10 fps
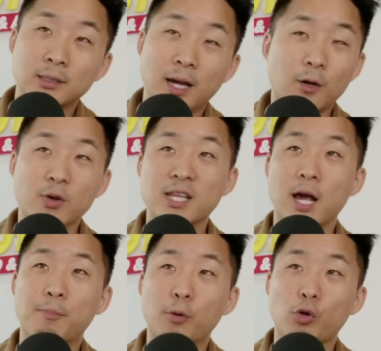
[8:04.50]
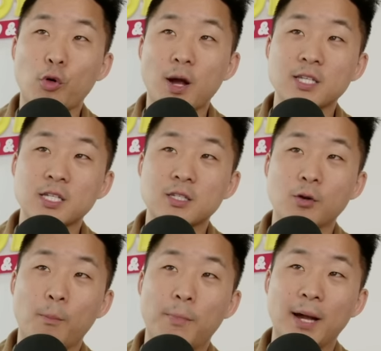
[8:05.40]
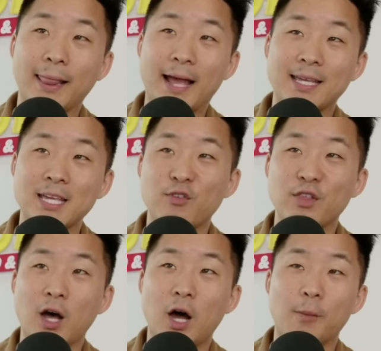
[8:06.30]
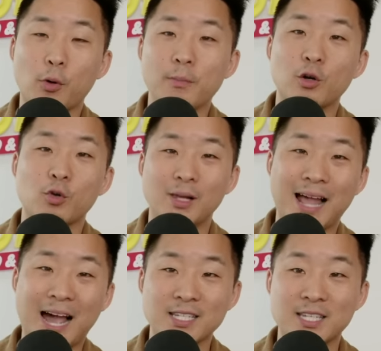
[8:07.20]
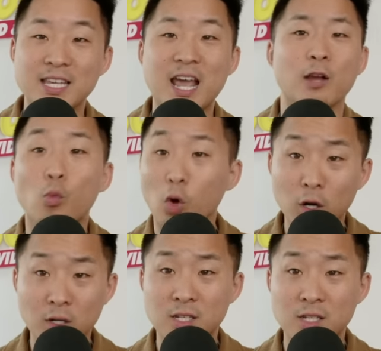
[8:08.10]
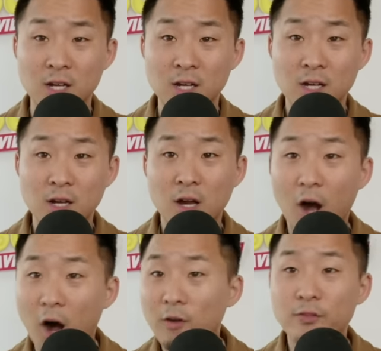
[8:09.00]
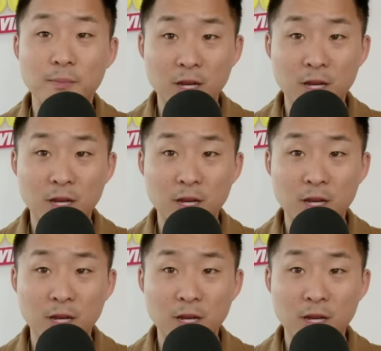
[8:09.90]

I don't want to say upper crust, but like even the upper middle class networks of the so,